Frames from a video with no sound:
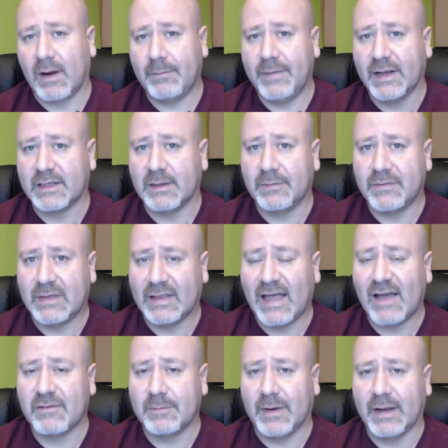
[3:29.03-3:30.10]
picked up the
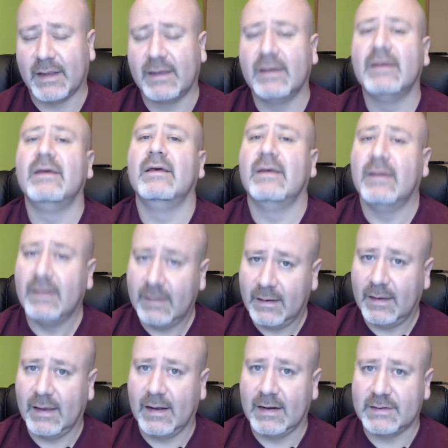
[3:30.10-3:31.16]
lav mic,
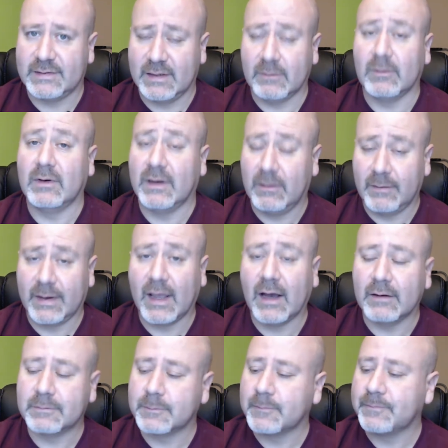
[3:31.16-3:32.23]
and I said, well, here we go.